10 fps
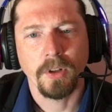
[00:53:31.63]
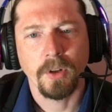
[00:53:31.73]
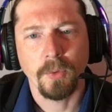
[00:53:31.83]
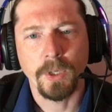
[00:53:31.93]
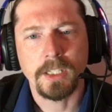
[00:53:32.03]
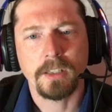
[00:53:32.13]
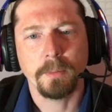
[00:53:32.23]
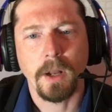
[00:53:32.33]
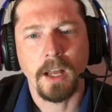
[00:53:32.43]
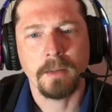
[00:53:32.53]
Wins the
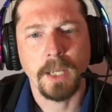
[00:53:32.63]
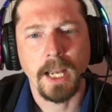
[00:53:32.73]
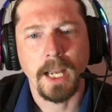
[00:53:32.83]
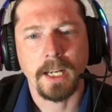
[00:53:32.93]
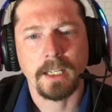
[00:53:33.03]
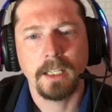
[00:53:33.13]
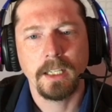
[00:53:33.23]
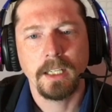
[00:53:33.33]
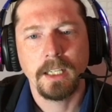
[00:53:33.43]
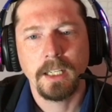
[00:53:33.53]
pawn back.
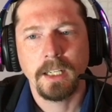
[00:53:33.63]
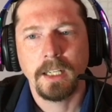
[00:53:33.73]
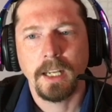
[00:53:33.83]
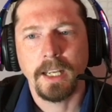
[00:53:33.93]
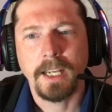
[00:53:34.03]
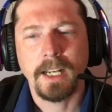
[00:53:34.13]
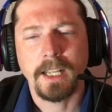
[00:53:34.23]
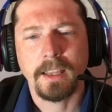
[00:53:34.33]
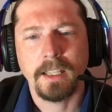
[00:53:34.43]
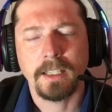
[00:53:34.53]
Again, I
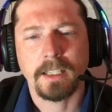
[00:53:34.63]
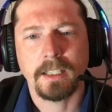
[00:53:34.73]
think